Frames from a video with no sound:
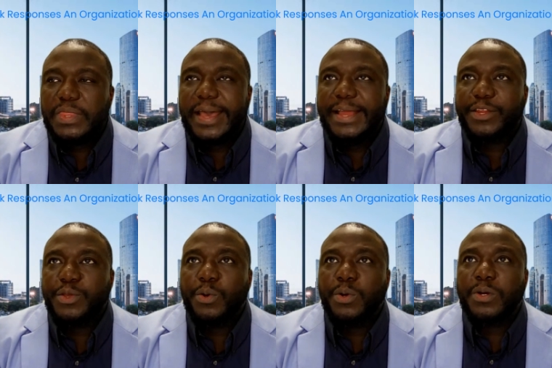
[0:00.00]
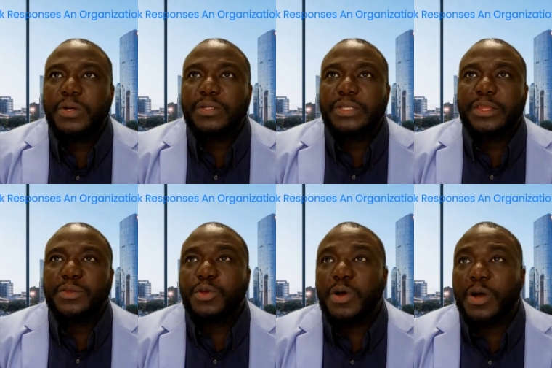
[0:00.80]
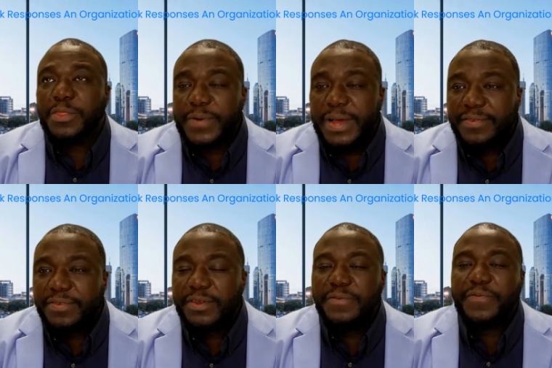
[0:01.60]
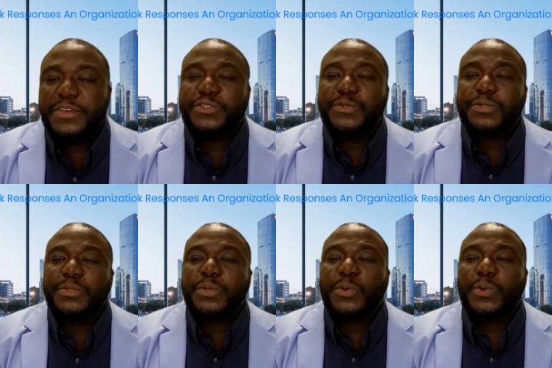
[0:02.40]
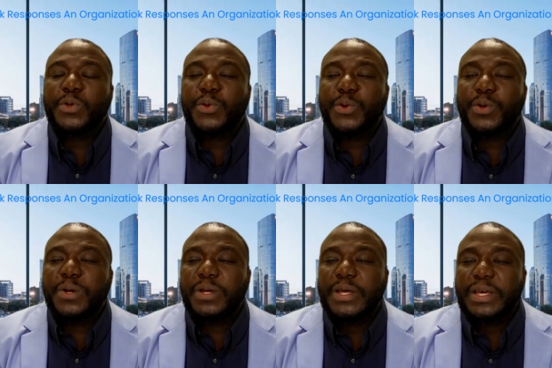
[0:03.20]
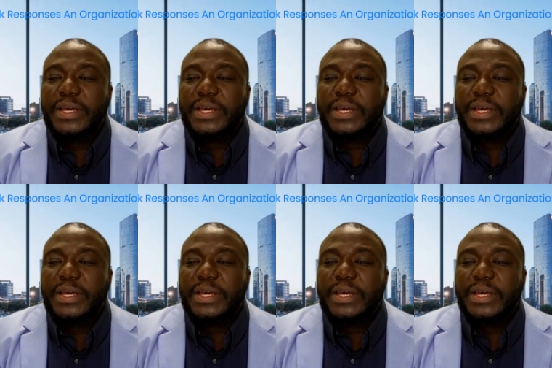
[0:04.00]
that your either your authorizing official or your